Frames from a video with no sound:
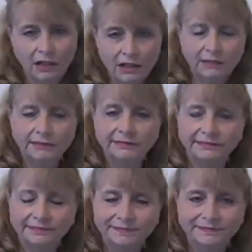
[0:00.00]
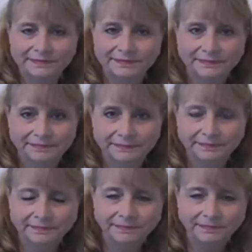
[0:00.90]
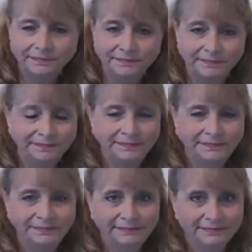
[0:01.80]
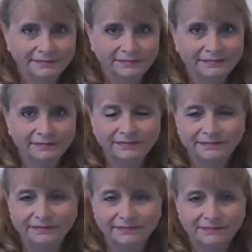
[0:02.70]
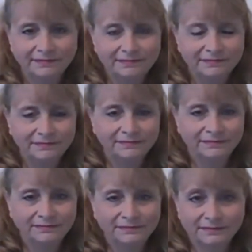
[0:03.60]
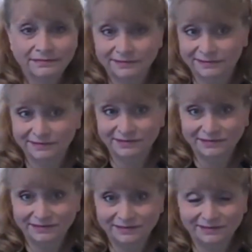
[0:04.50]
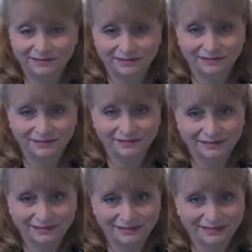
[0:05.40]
(no one is talking)